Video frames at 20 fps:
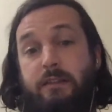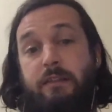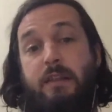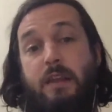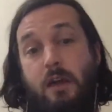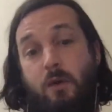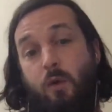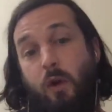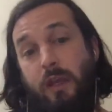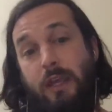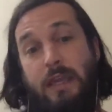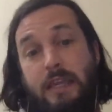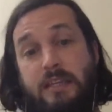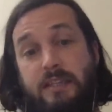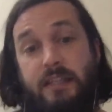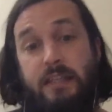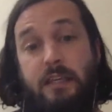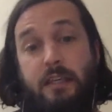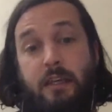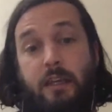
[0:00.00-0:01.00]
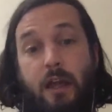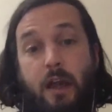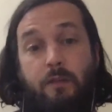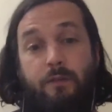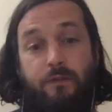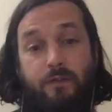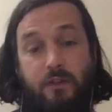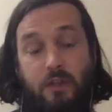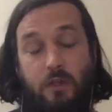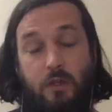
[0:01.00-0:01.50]
Or easy enough
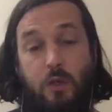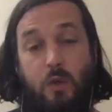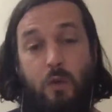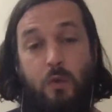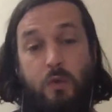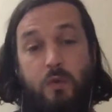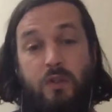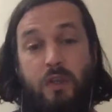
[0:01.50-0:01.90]
to use.